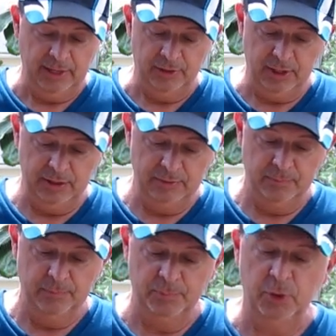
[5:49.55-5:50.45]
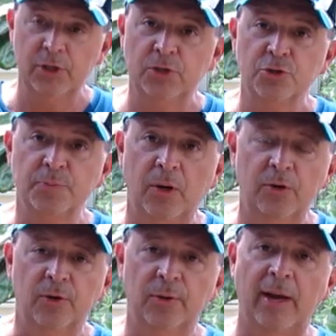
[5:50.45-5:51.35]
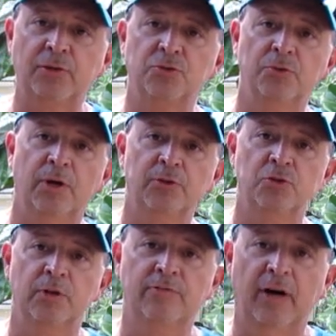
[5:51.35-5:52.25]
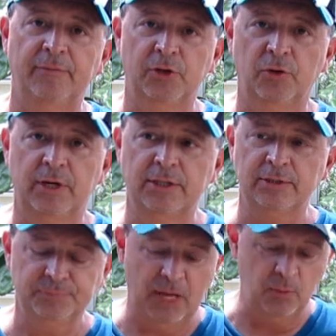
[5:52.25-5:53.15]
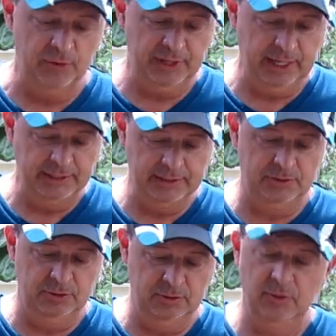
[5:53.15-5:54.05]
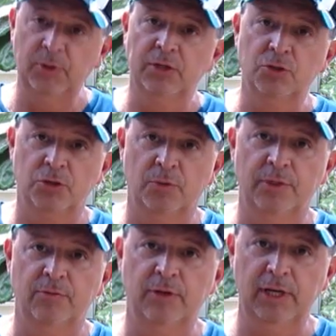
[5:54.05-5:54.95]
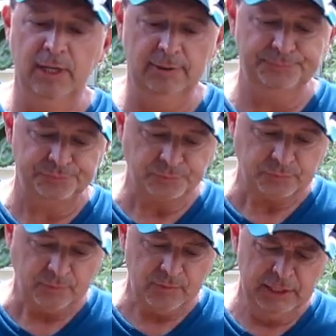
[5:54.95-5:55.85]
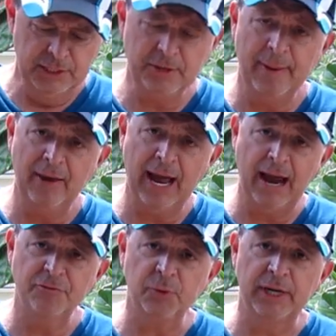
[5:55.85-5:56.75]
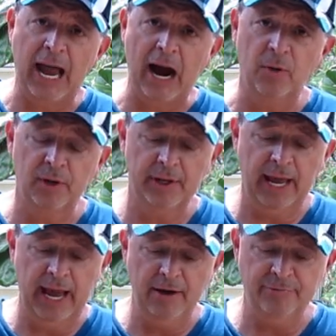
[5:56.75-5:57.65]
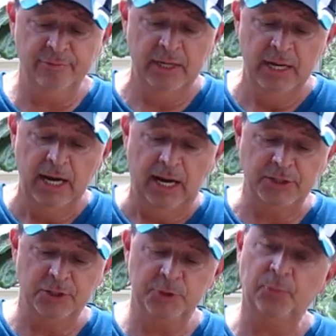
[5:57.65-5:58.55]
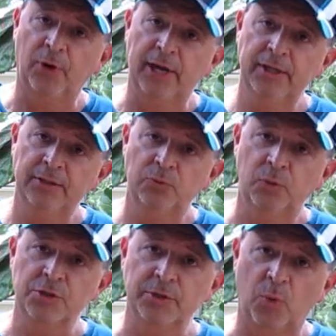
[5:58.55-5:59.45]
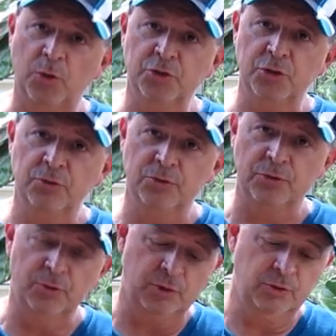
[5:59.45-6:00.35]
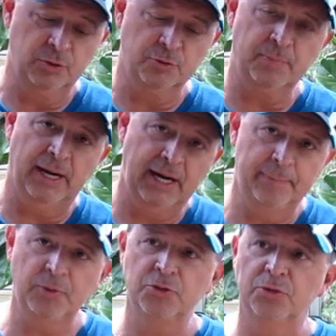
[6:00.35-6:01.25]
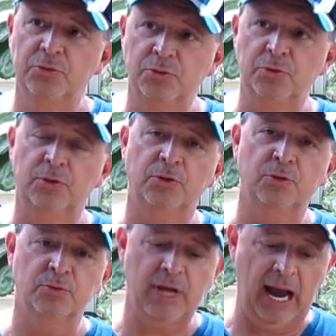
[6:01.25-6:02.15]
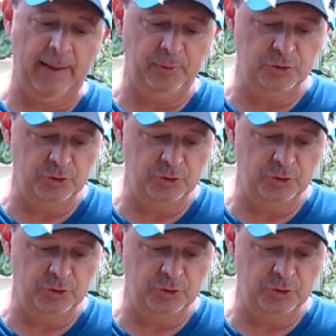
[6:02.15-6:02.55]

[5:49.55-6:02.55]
and then put it in your smoker at about 225 degrees. Now, one thing I did do that we didn't show in the video is about after an hour and a half, I just sprayed it with some orange juice. You can use pineapple juice, you can use apple